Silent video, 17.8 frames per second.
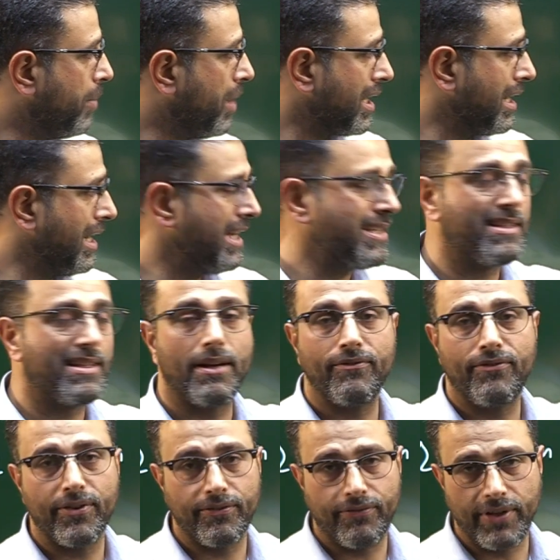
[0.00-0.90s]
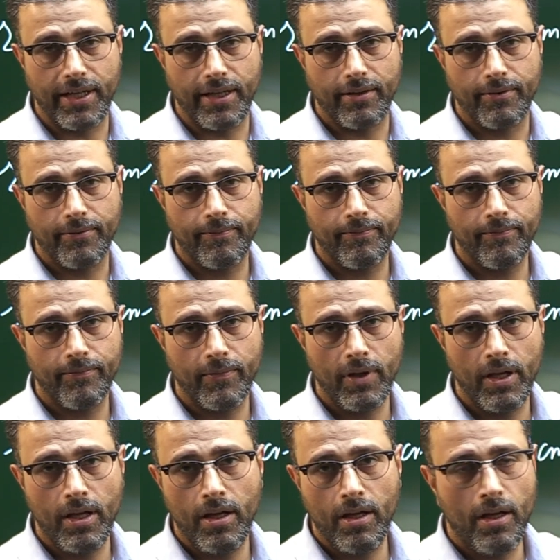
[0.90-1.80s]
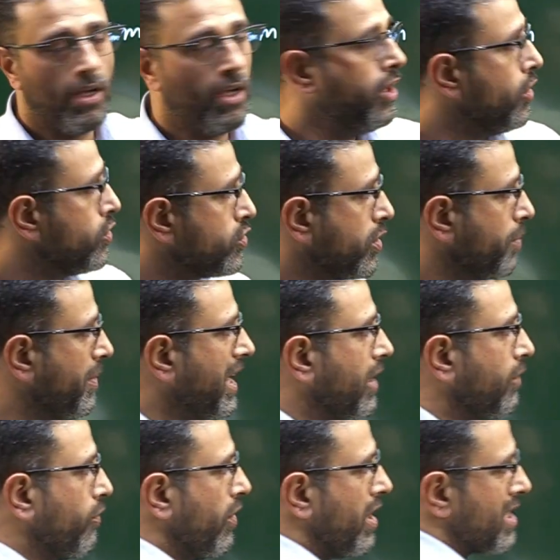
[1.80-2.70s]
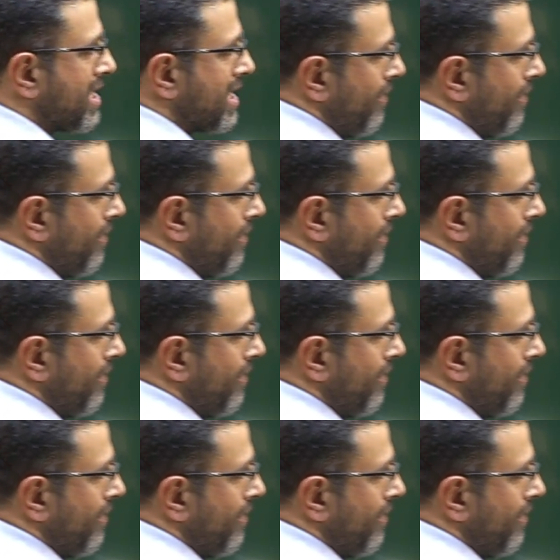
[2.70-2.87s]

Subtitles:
but less than 15. So meaning we are